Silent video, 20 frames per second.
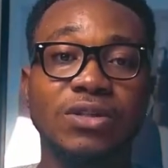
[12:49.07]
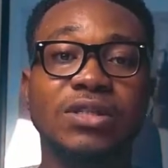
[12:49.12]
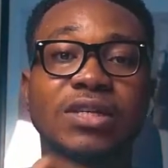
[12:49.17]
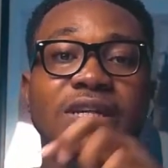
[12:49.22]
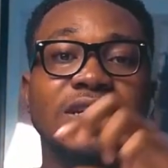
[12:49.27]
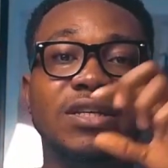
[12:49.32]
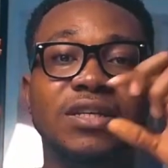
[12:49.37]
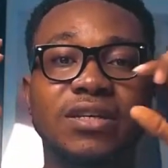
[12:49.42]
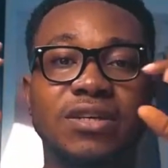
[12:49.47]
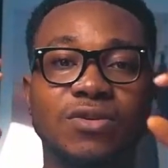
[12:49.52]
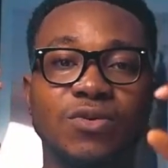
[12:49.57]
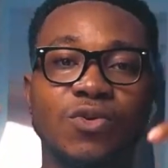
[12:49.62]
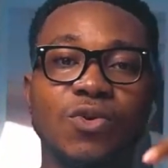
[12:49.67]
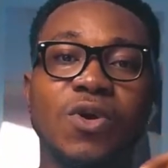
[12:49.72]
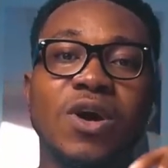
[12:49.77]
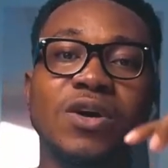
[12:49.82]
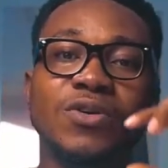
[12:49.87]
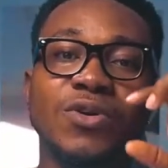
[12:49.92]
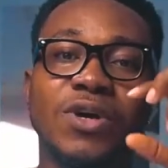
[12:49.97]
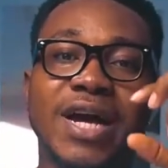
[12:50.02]

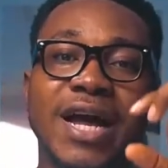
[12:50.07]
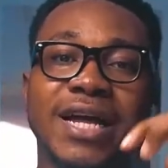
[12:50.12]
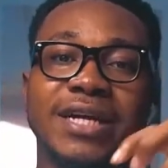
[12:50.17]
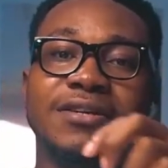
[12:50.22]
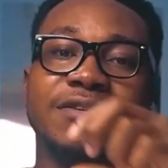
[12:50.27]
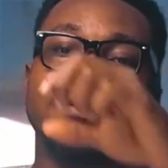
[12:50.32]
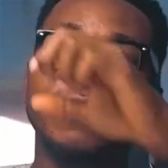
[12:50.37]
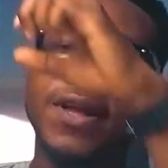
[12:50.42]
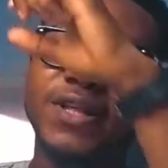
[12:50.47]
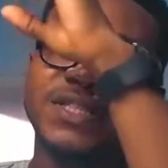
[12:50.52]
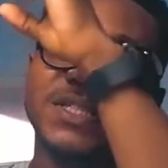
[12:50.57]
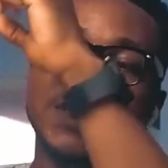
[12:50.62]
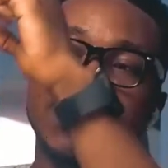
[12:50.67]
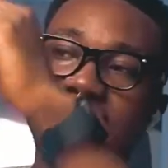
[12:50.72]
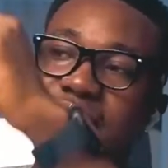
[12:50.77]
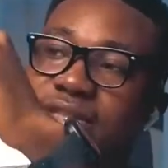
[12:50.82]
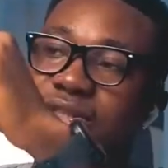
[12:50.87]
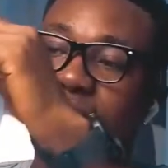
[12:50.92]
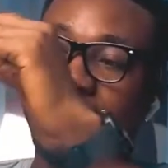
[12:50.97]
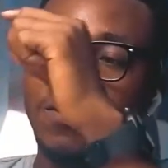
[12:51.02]
You can create
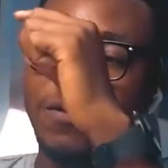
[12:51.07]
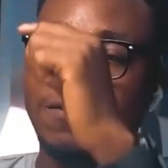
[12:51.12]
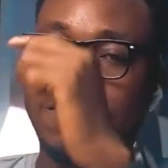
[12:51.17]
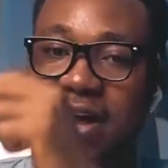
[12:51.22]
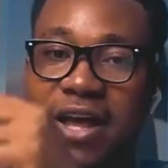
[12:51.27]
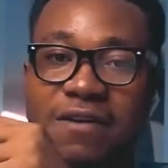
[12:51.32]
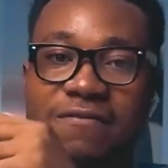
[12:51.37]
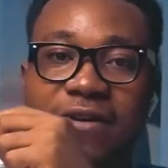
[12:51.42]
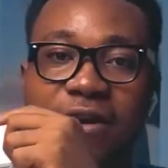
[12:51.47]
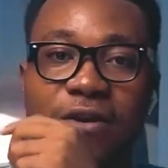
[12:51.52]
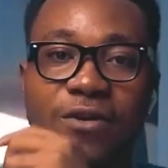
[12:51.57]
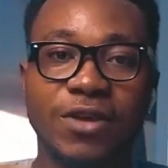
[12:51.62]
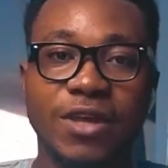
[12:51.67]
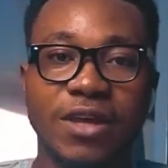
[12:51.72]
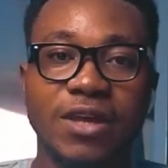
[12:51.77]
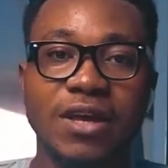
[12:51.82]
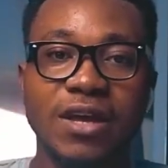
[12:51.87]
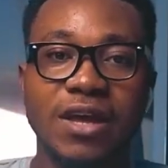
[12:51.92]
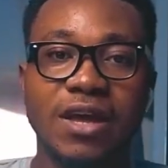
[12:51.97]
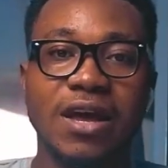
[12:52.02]
gigs on Fiverr,
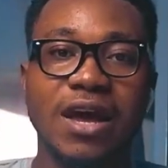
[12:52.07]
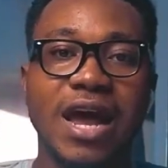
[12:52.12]
okay?